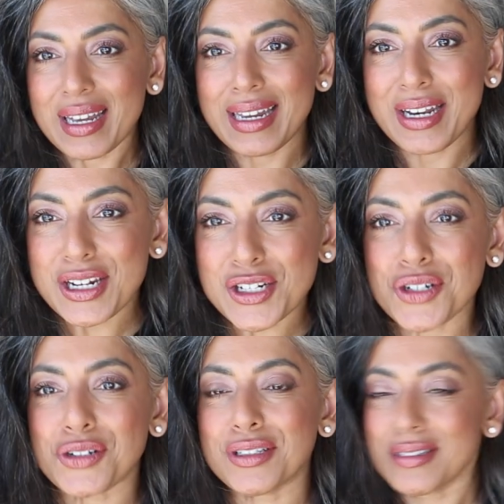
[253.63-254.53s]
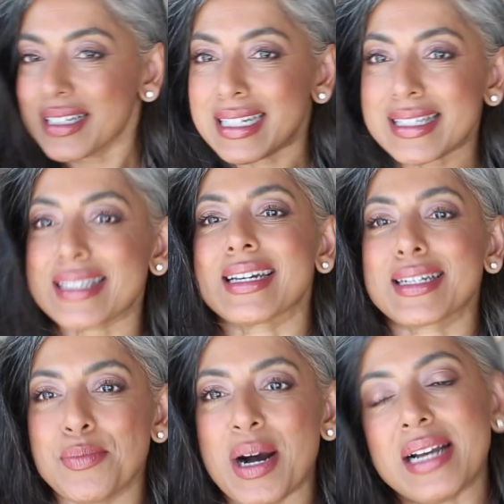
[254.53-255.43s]
initial instinct
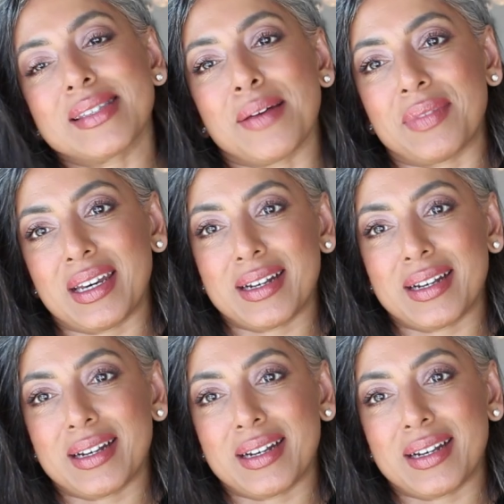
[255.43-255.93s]
to buy something,